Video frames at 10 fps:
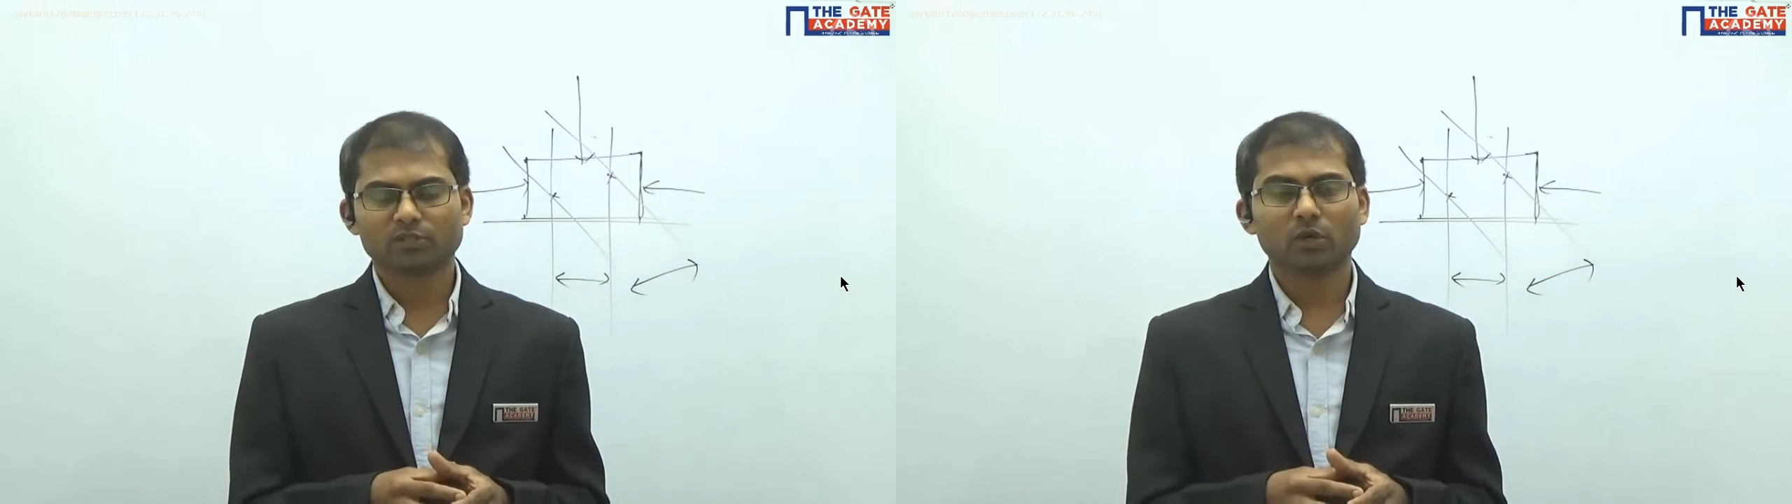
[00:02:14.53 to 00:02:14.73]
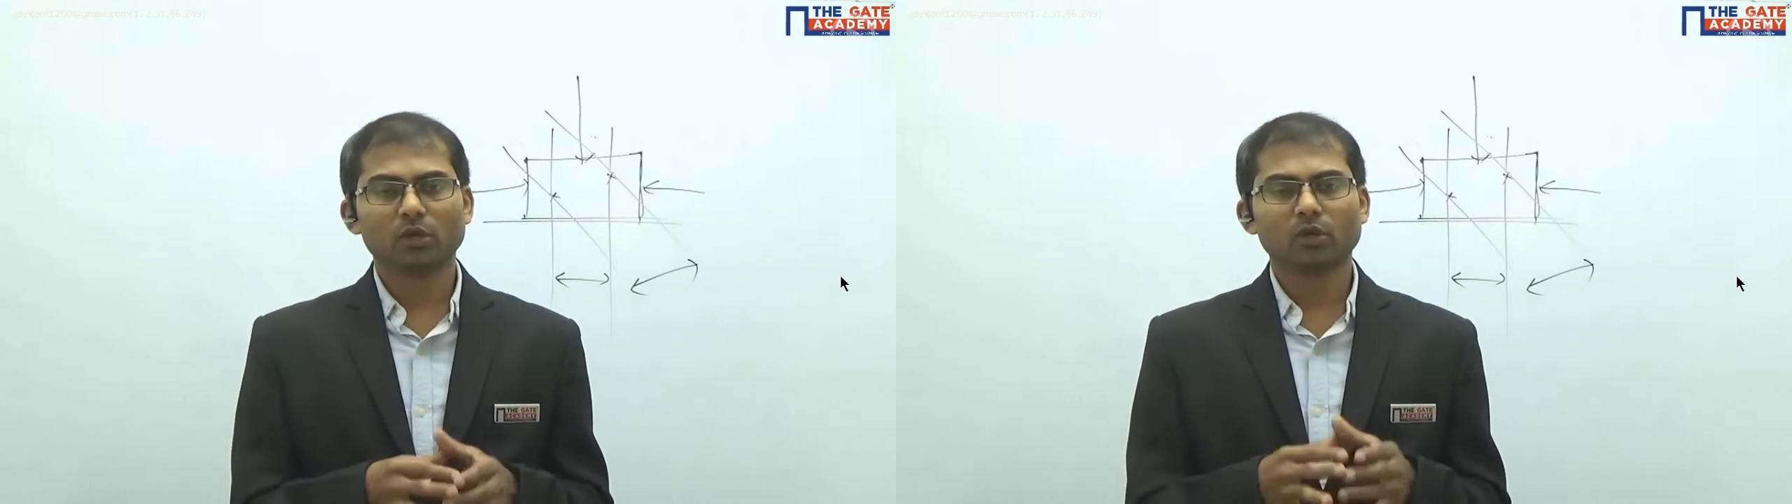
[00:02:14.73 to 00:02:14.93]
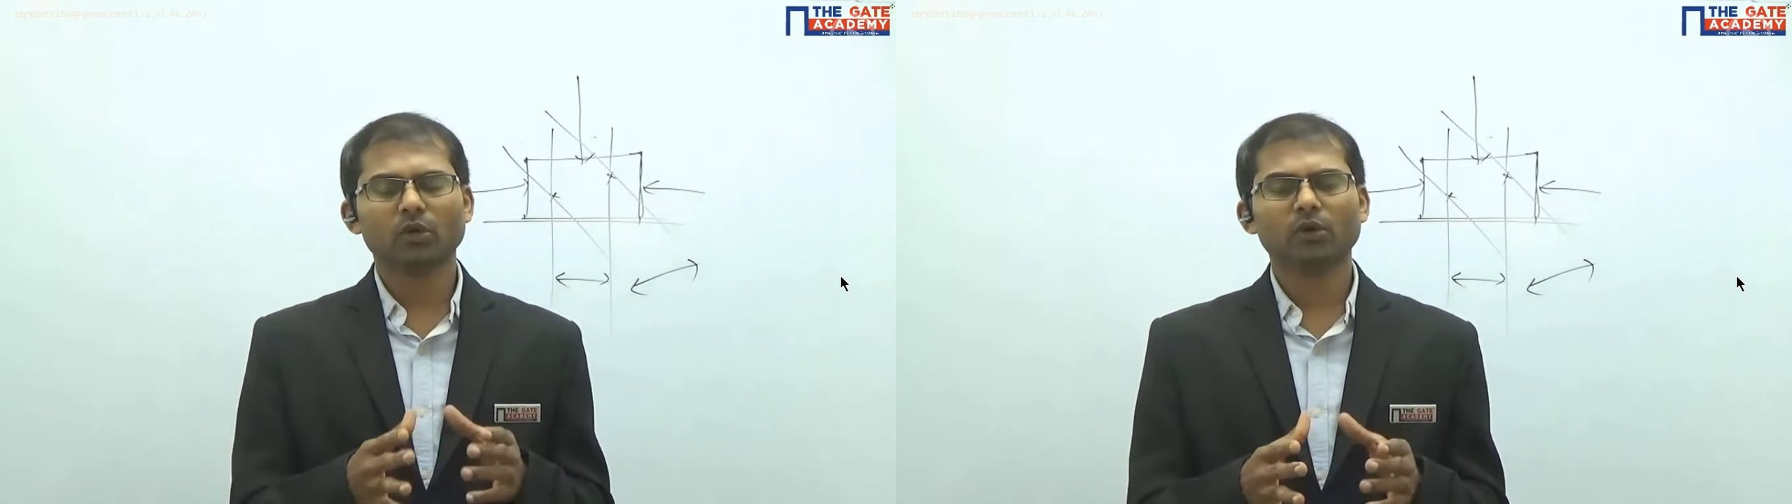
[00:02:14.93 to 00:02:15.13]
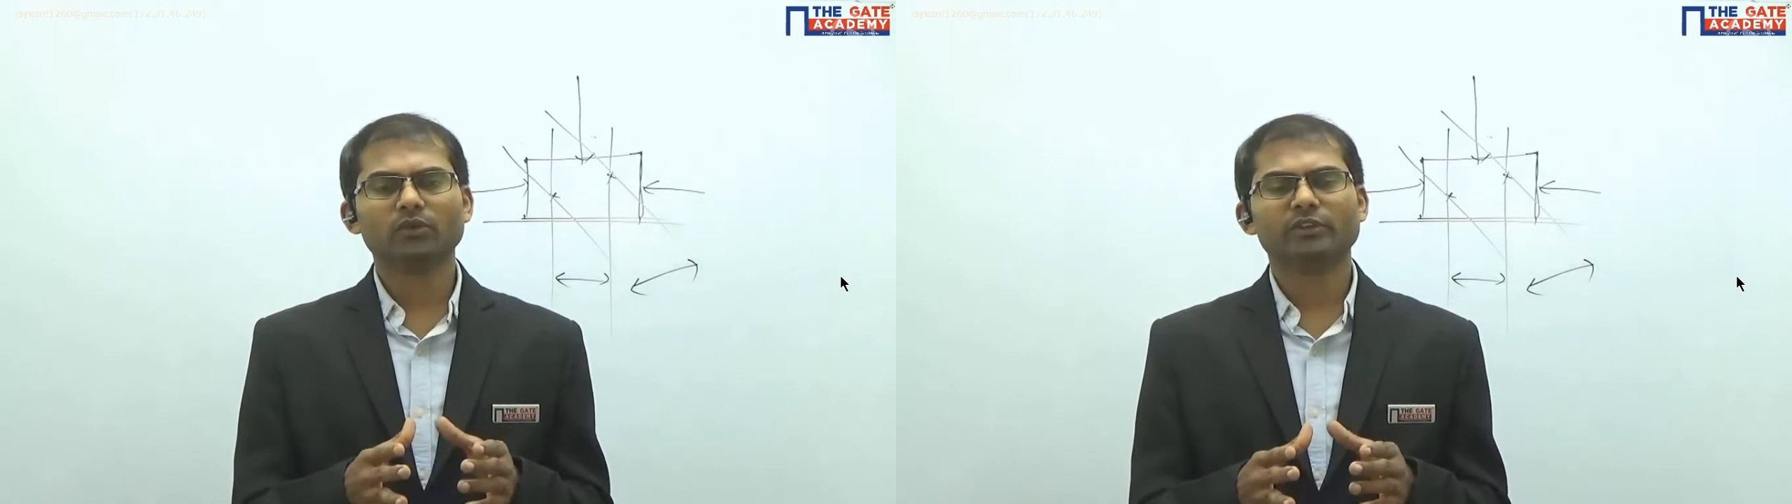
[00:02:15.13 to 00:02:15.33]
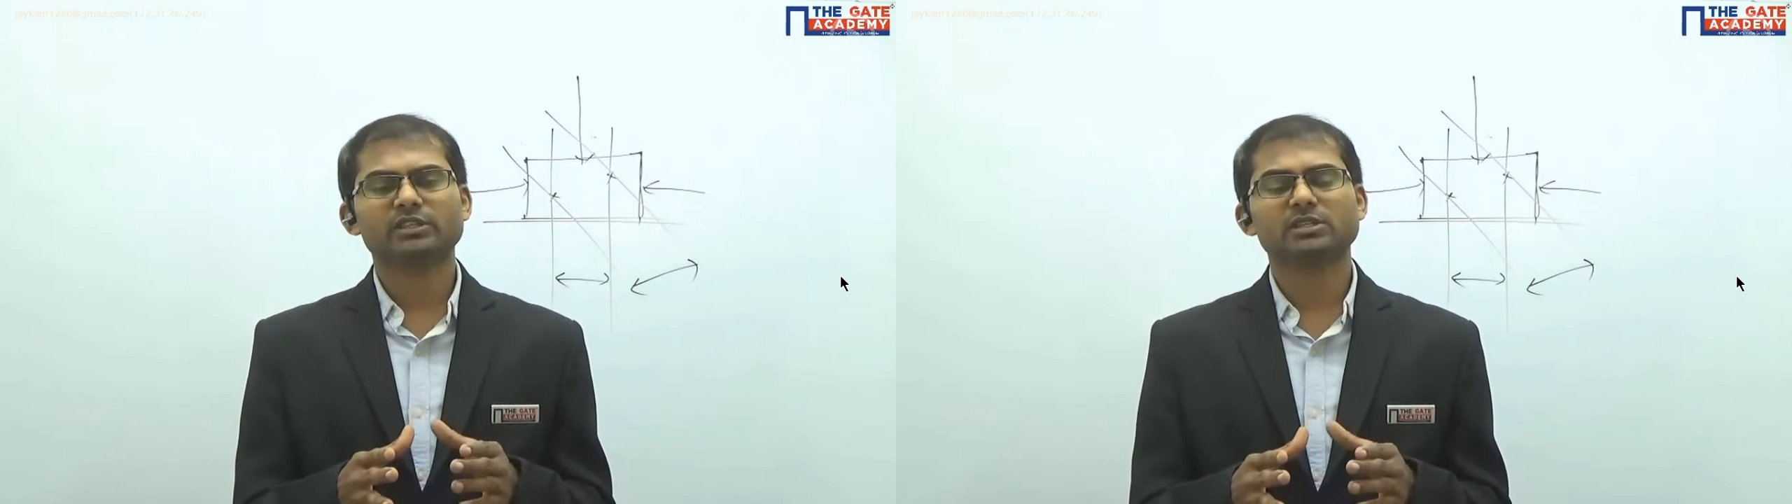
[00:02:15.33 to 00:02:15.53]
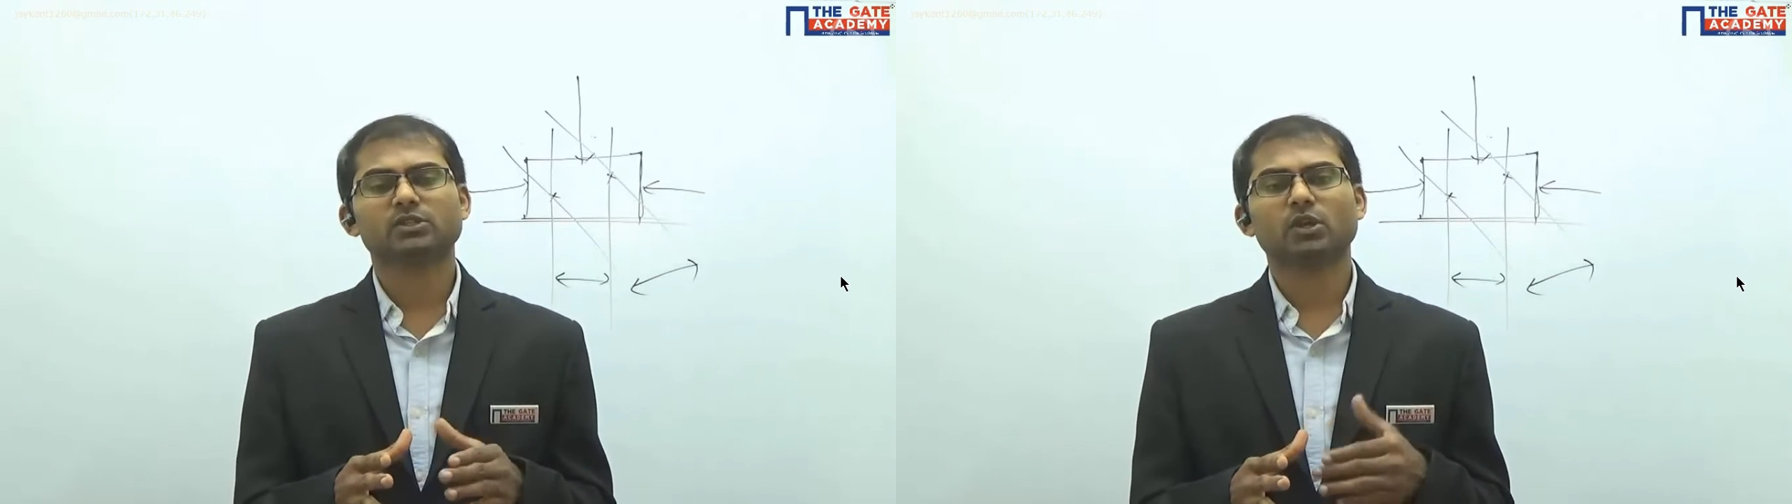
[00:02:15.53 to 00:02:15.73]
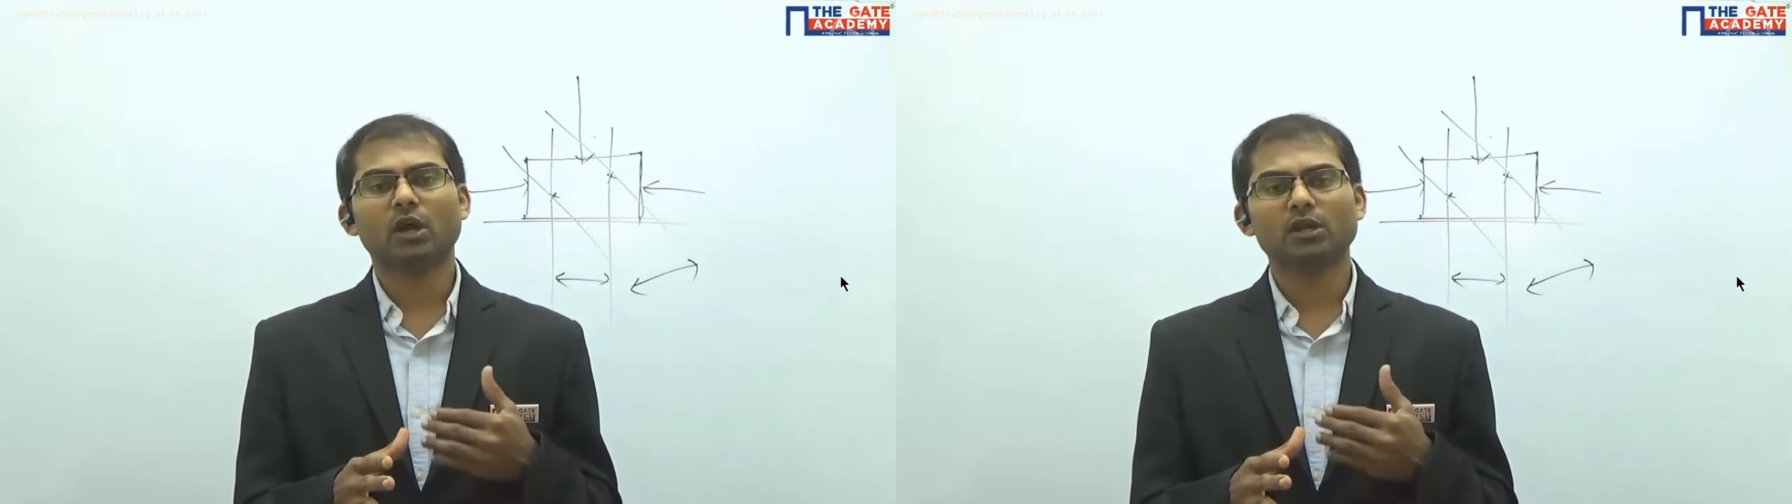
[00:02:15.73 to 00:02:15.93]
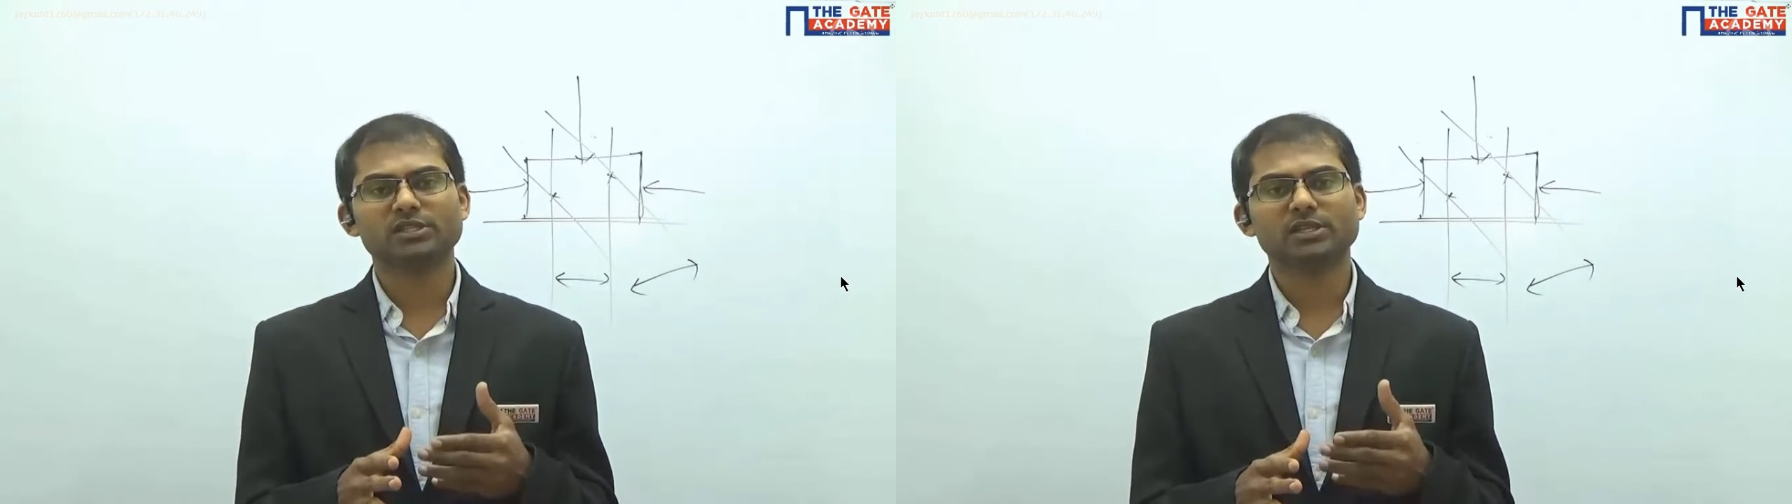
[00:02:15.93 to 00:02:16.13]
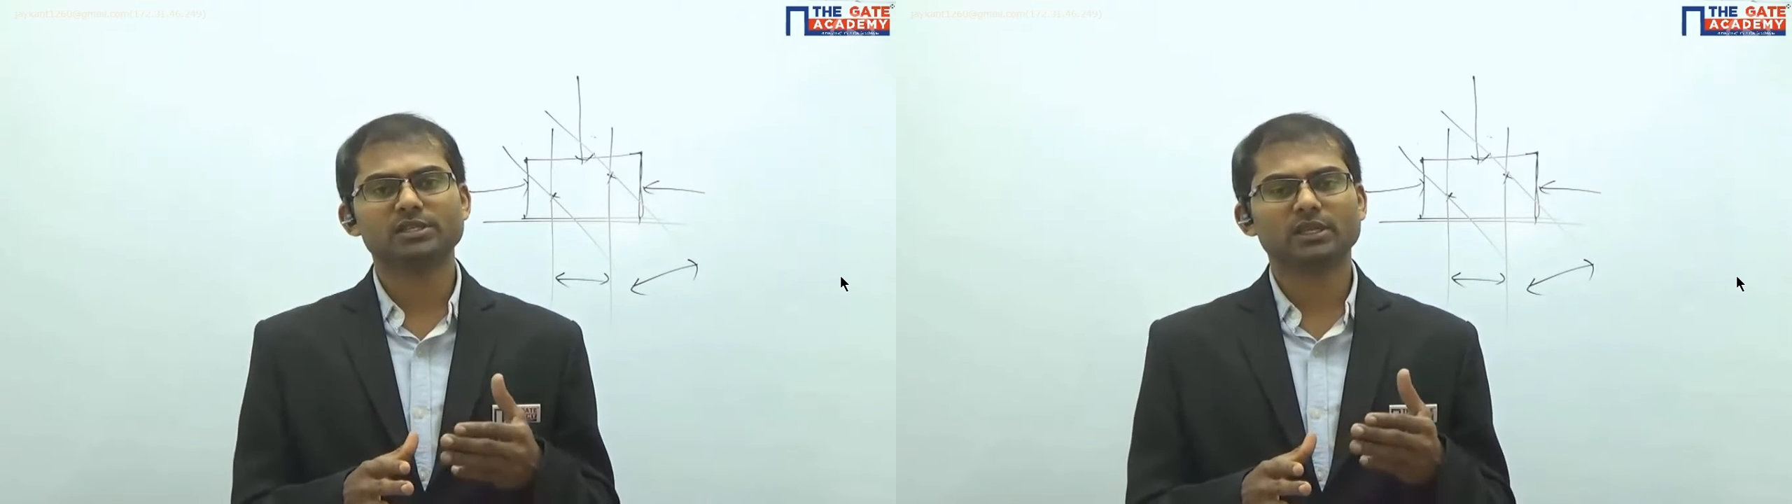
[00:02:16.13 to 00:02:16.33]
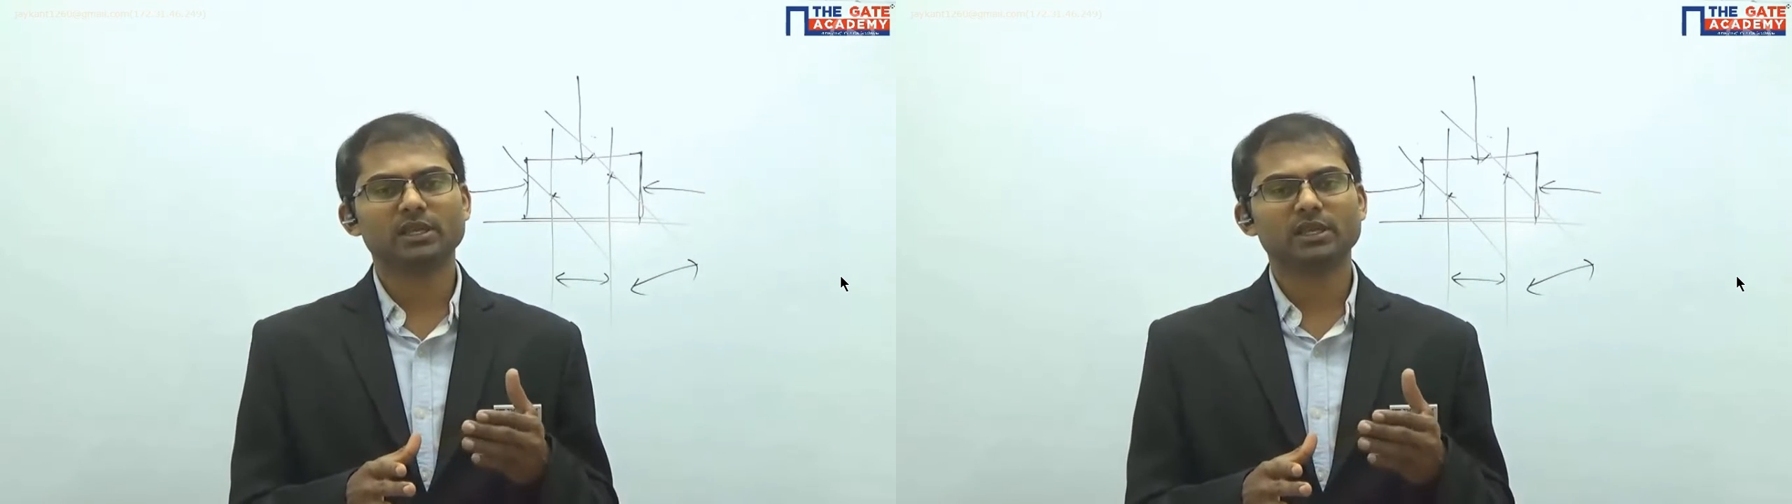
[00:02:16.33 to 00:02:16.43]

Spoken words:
So load which is not changing